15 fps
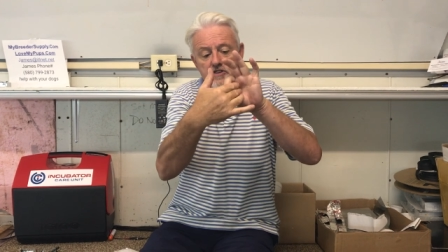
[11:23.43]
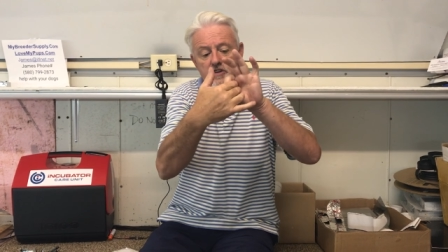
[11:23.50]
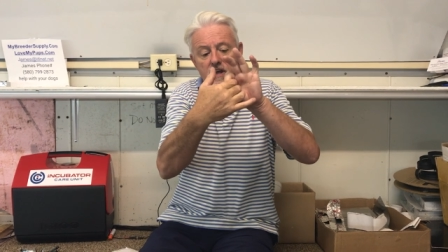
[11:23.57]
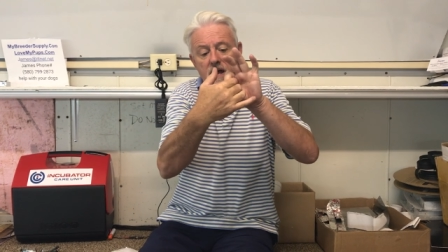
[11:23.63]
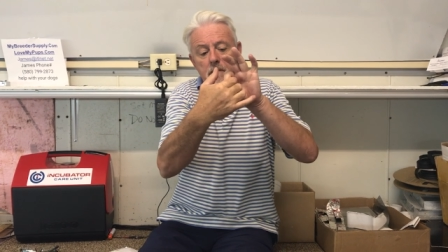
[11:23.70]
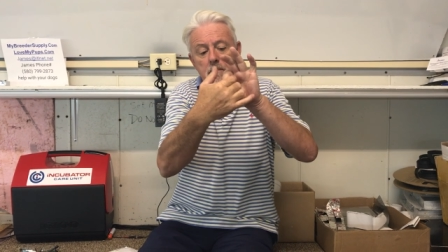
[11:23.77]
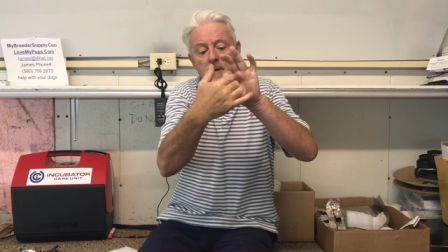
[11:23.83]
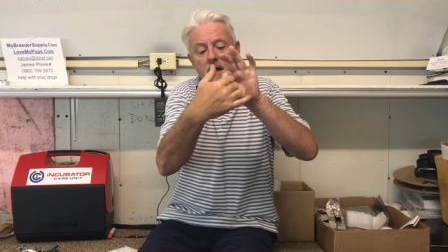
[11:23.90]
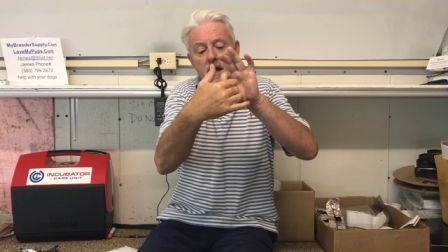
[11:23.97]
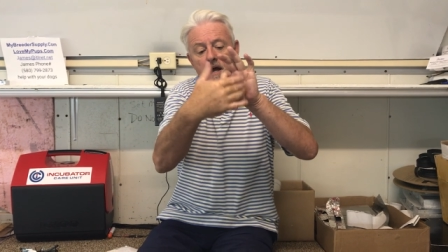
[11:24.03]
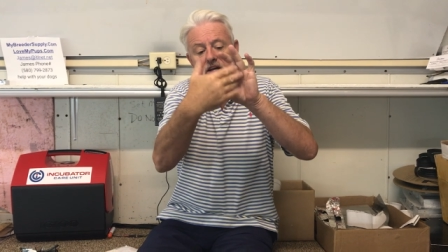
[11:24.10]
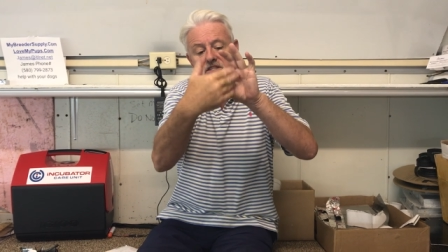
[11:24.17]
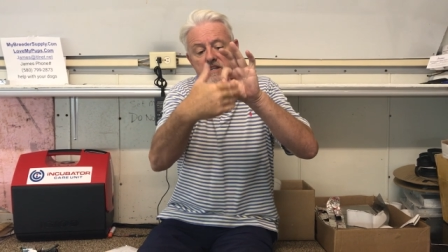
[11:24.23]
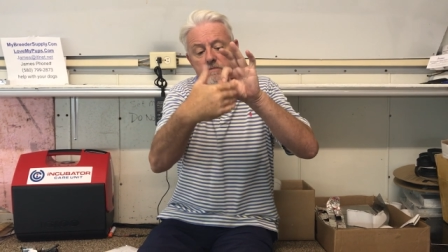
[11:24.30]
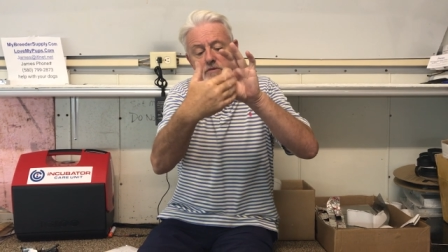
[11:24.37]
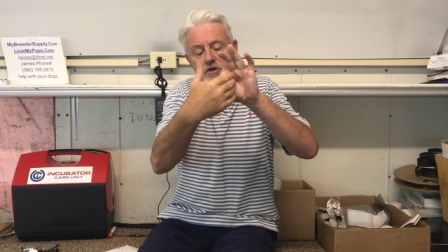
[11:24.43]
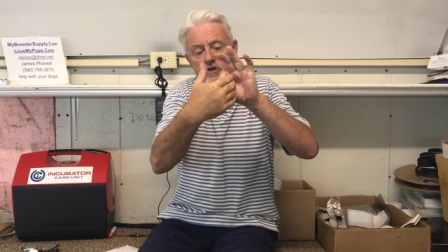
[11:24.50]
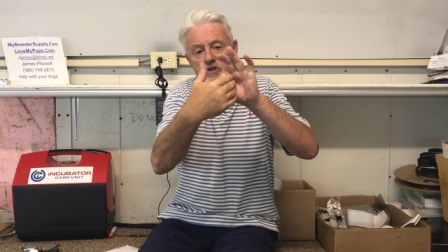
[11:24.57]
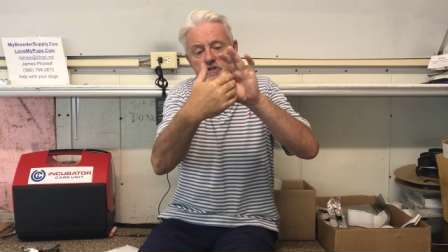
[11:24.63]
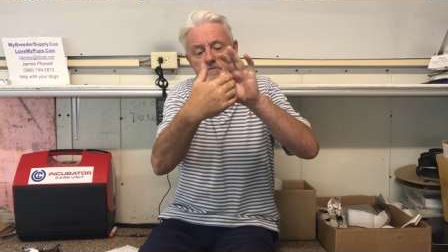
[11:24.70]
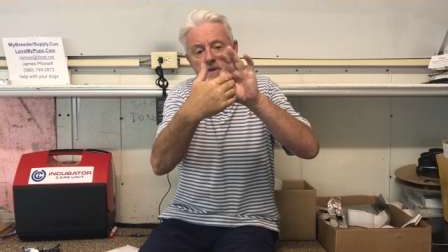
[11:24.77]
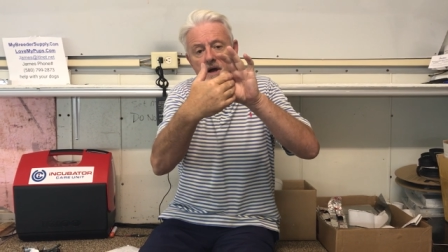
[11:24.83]
So that plug is a
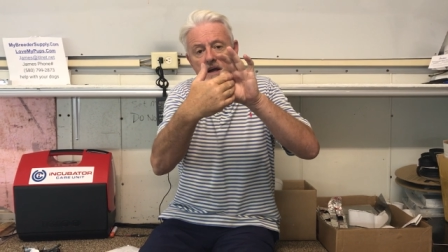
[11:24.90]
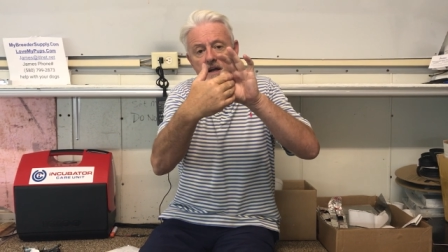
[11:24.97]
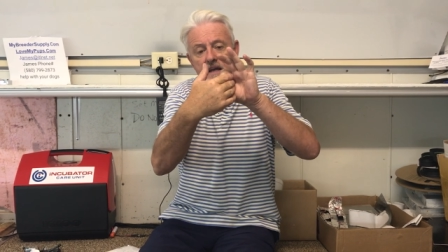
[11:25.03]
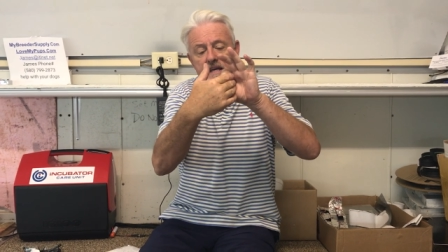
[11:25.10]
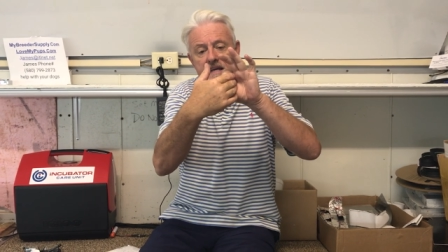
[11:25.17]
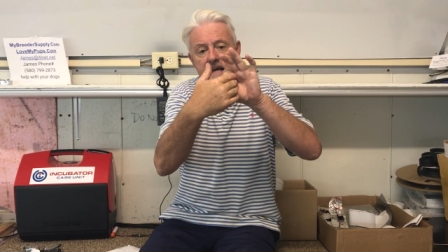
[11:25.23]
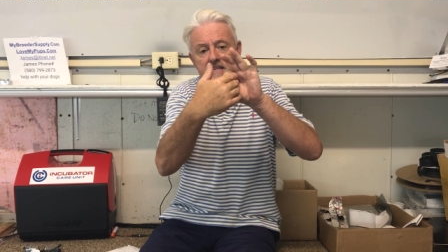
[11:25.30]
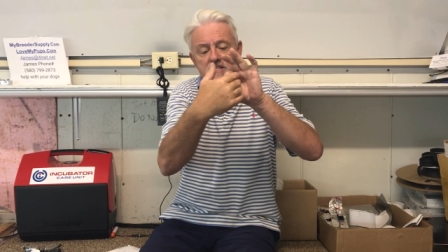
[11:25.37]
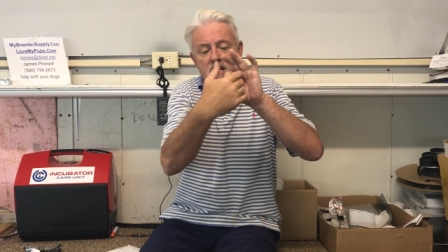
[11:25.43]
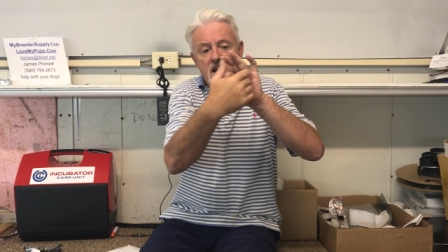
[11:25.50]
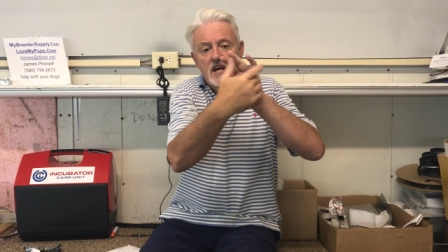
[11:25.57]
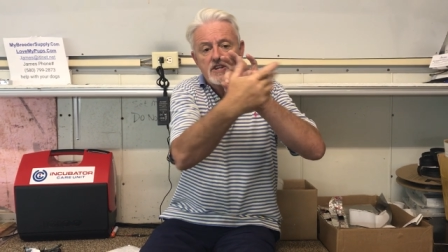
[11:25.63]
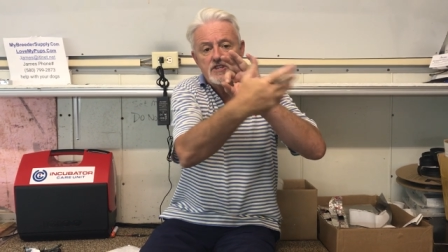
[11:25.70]
mucus plug, and it gets,